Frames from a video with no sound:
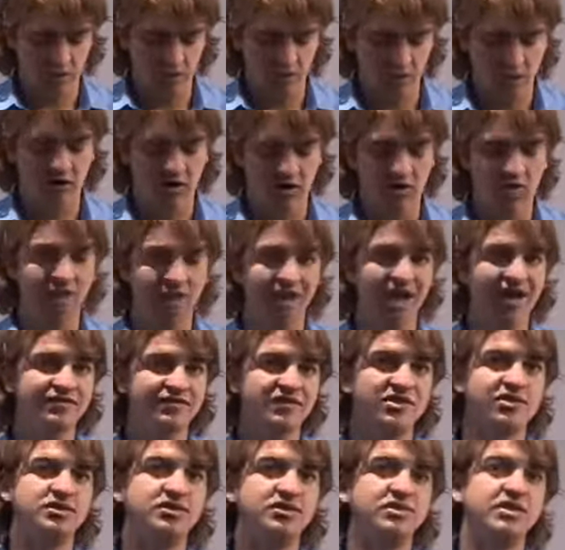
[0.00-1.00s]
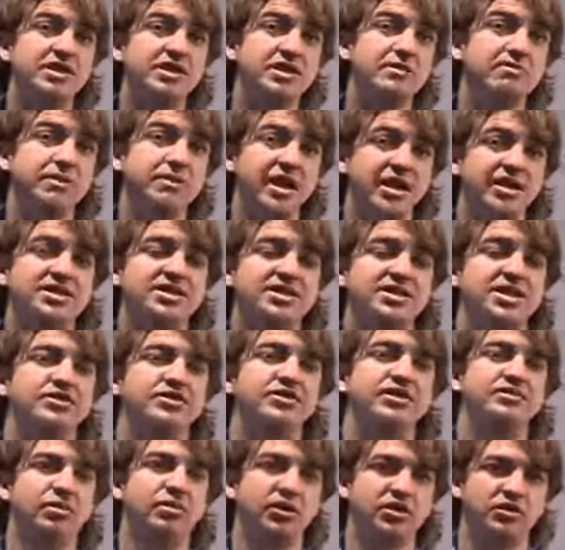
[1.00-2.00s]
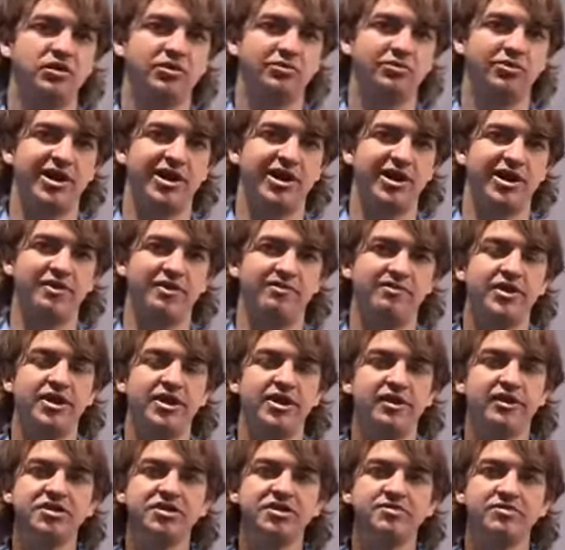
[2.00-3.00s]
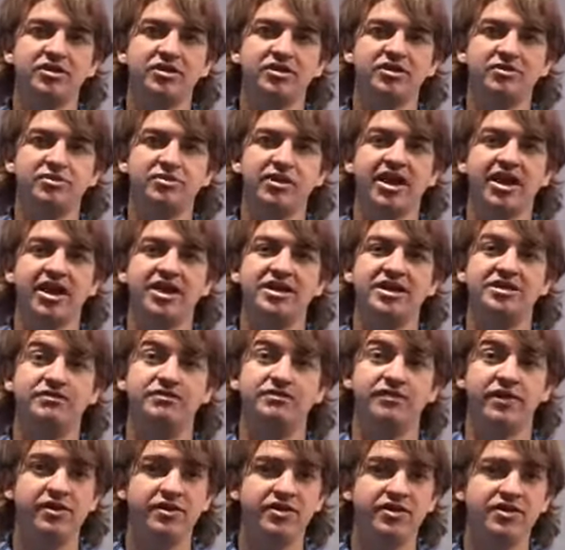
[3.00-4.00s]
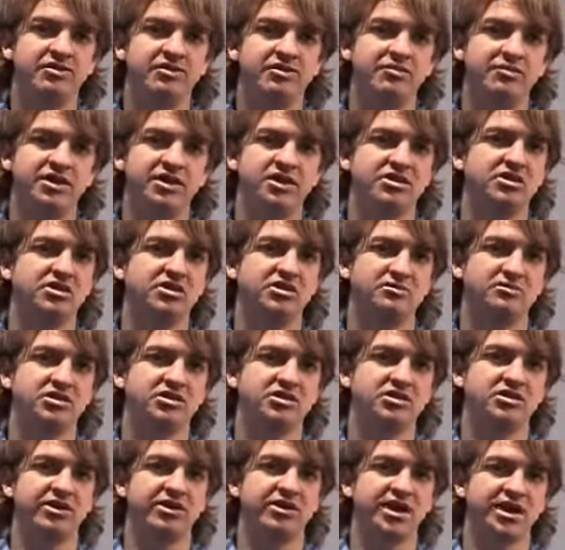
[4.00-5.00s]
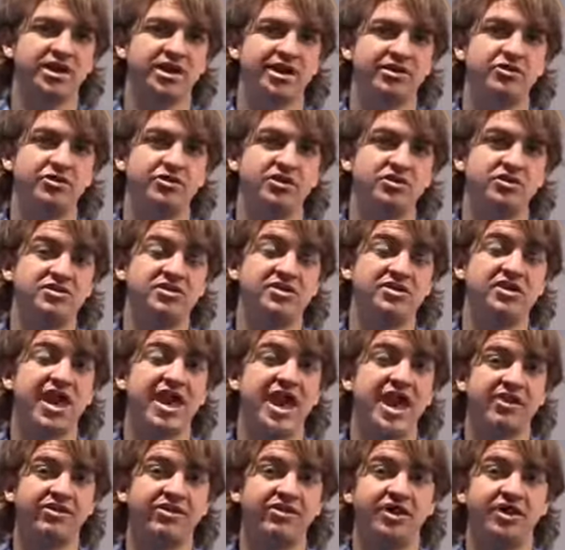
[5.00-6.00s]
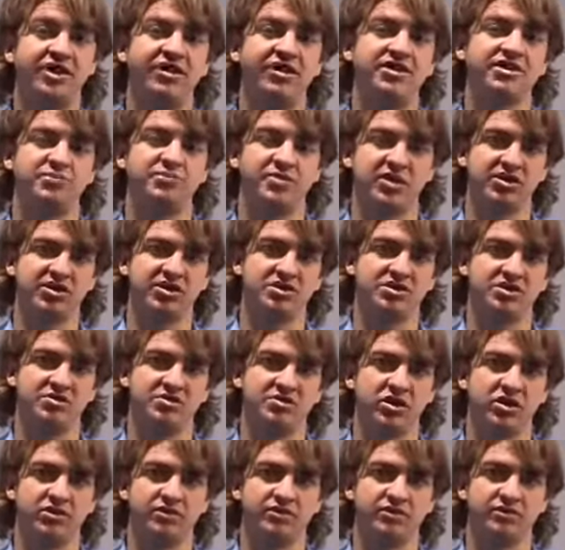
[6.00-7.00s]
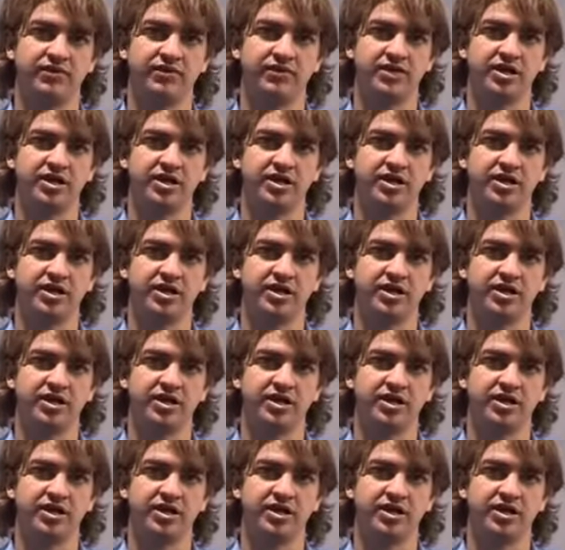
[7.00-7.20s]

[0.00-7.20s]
Well, we have to use a monetary multiplier. This multiplier is very similar to the multiplier that we used in the aggregate expenditures model.